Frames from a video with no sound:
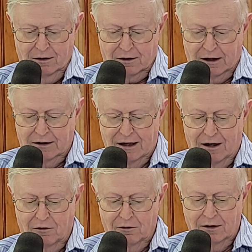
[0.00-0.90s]
Okay,
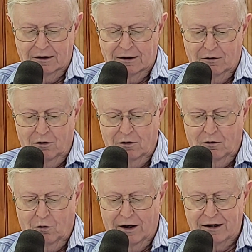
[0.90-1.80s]
now,
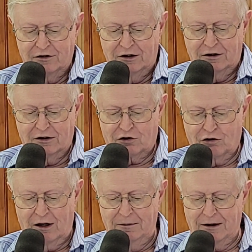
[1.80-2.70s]
why does he
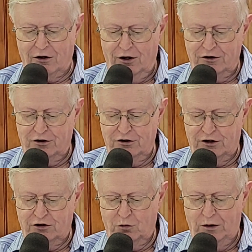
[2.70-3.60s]
describe their conscience
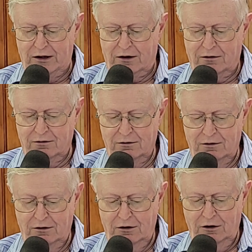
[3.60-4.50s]
as weak?
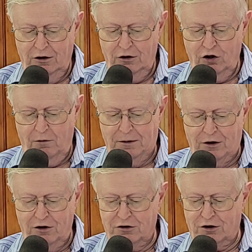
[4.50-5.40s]
Not
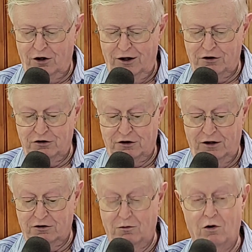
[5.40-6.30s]
because the conscience
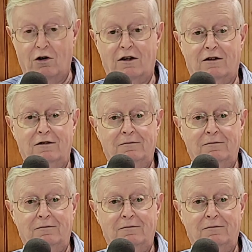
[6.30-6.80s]
doesn't work.